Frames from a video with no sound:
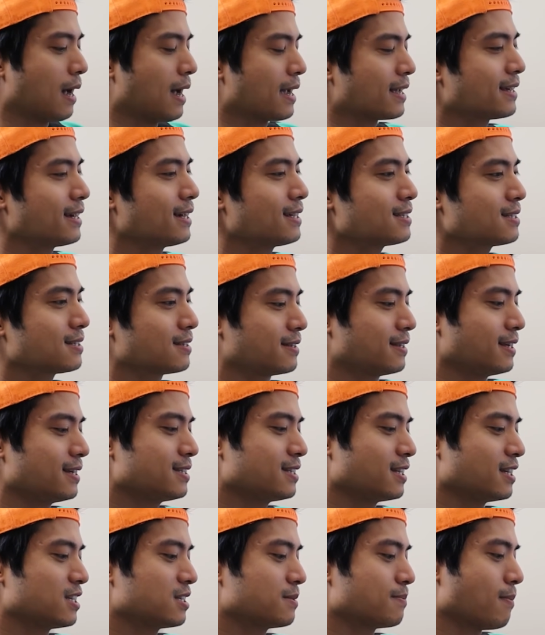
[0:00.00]
I guess
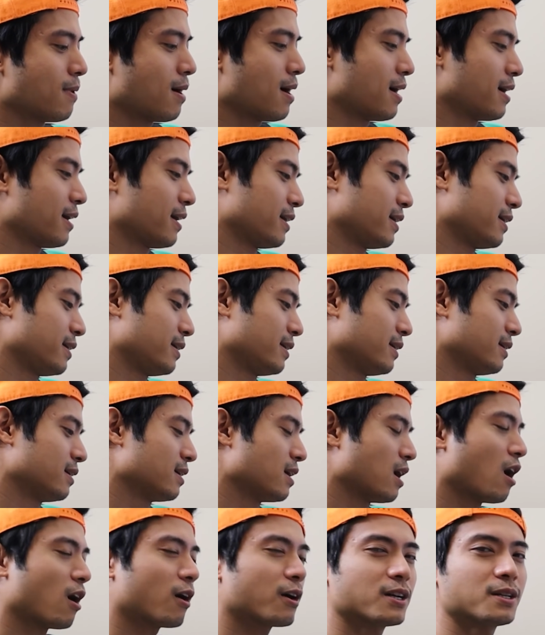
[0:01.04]
this is my
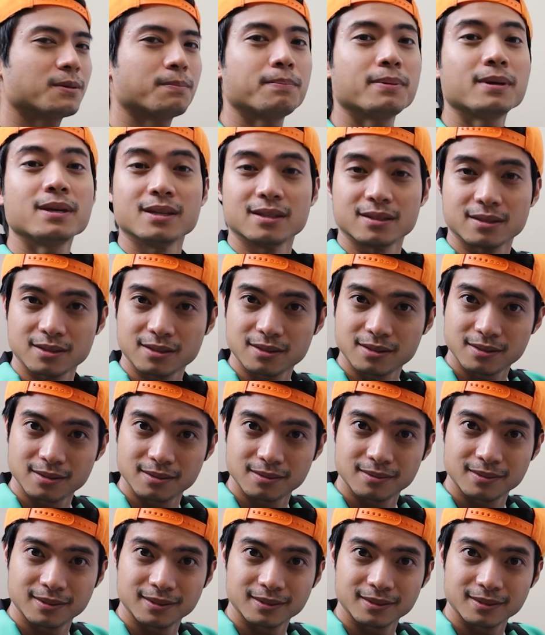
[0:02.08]
art piece.